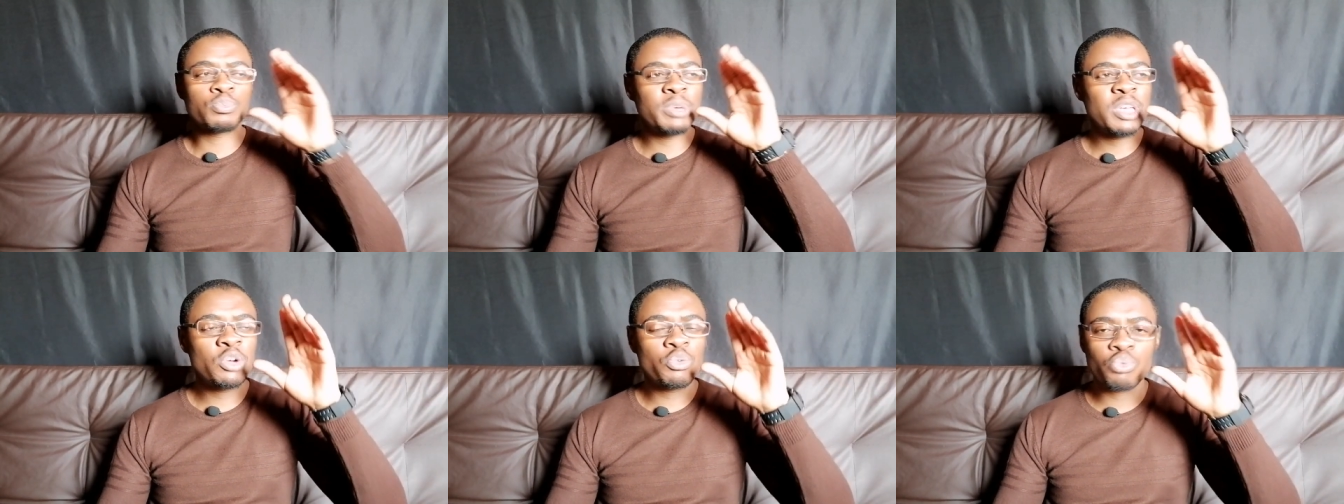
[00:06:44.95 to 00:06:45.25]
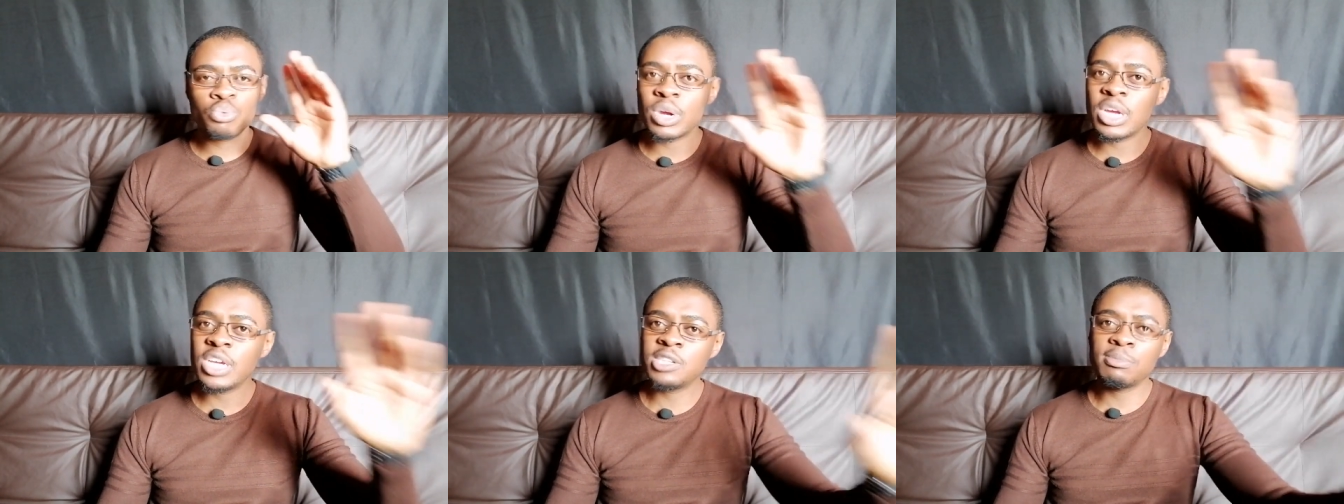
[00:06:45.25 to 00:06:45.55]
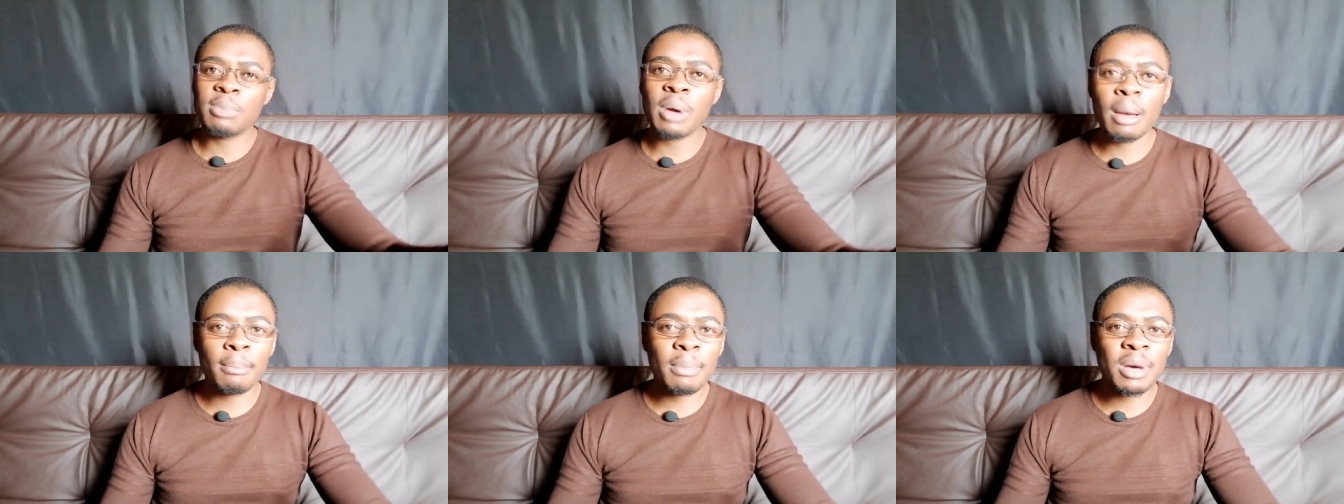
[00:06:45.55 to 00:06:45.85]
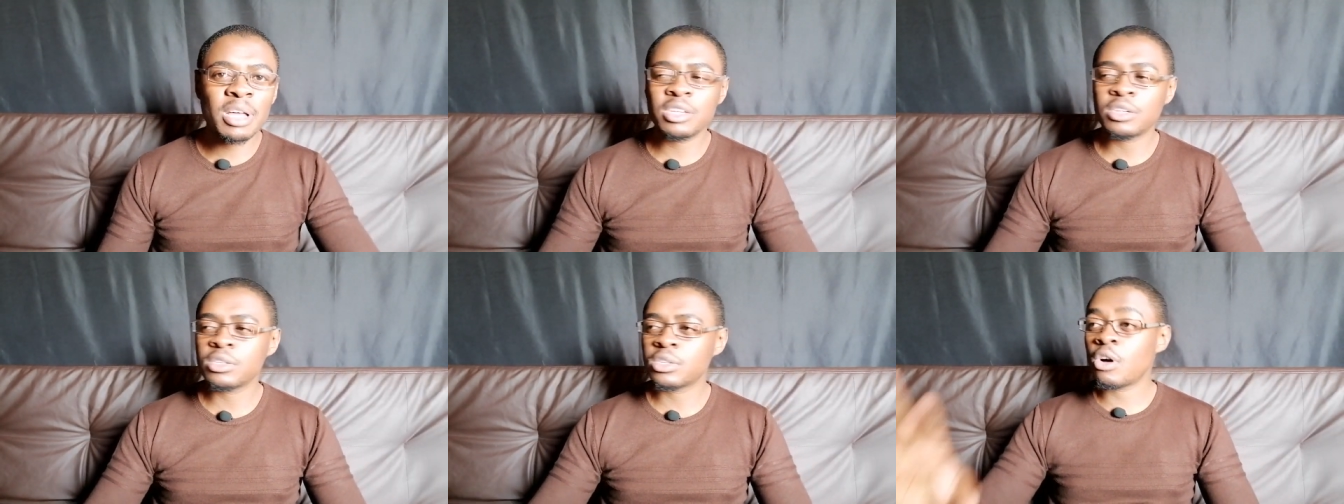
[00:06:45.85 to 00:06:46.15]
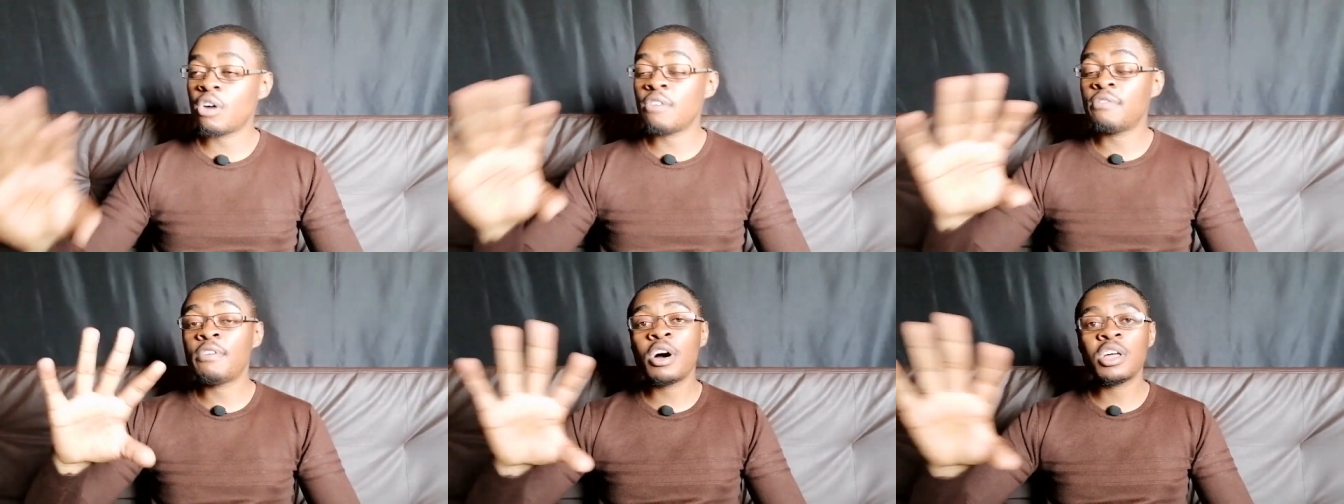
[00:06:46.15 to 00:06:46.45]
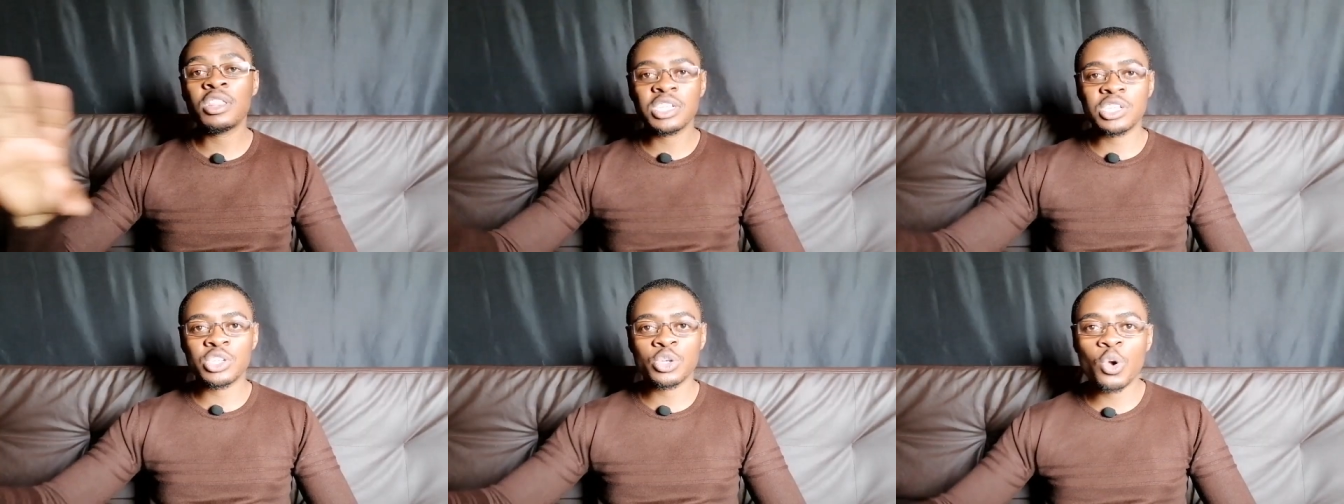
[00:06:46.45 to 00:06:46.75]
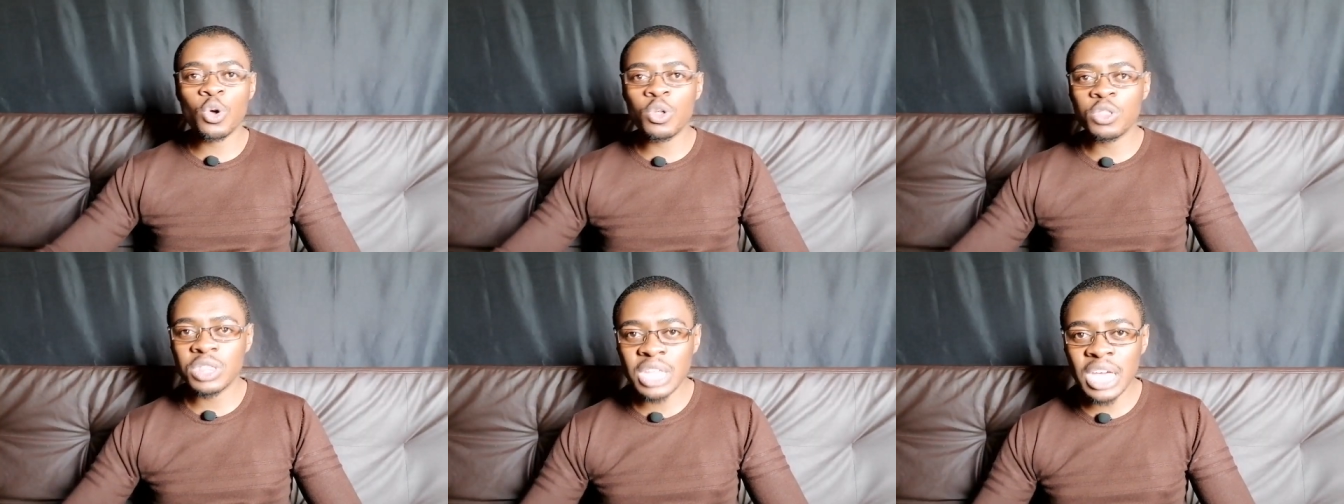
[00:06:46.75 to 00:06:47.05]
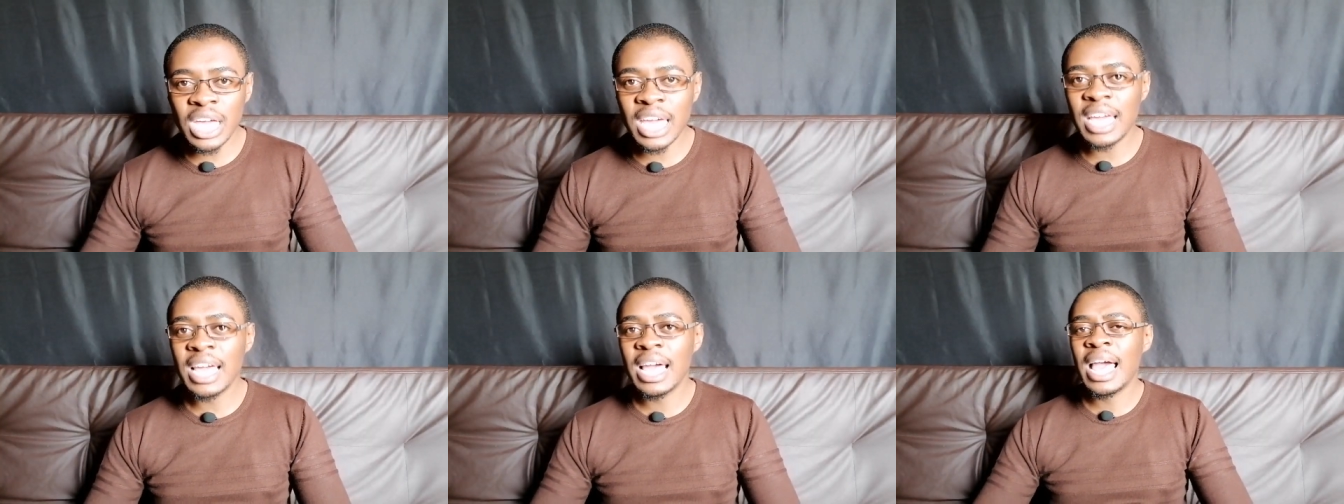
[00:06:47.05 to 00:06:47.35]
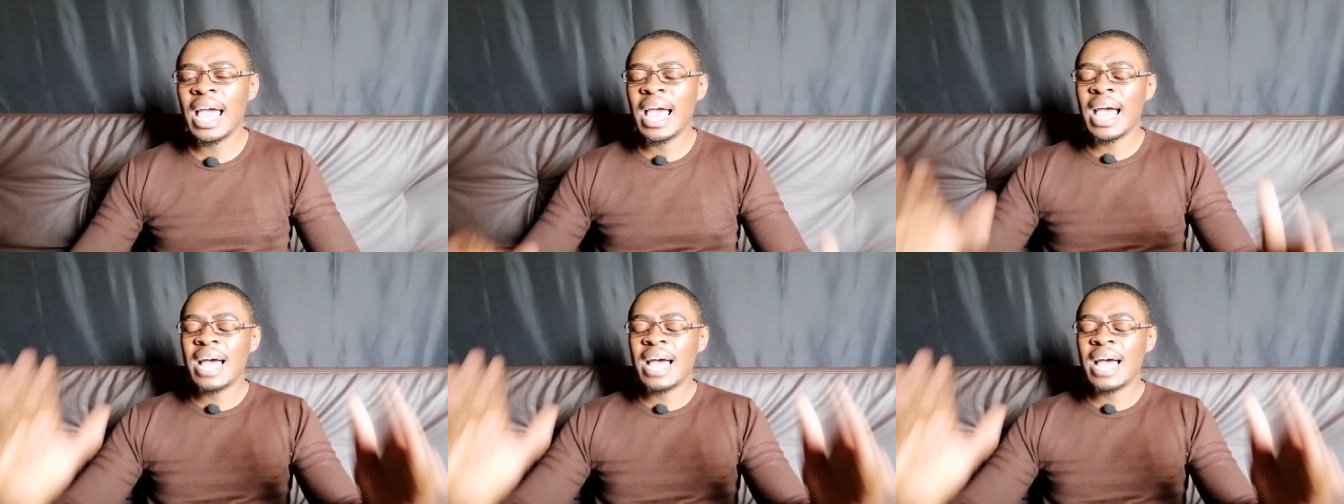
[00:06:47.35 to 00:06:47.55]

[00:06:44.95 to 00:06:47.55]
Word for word: being raised by mothers or fathers are not there.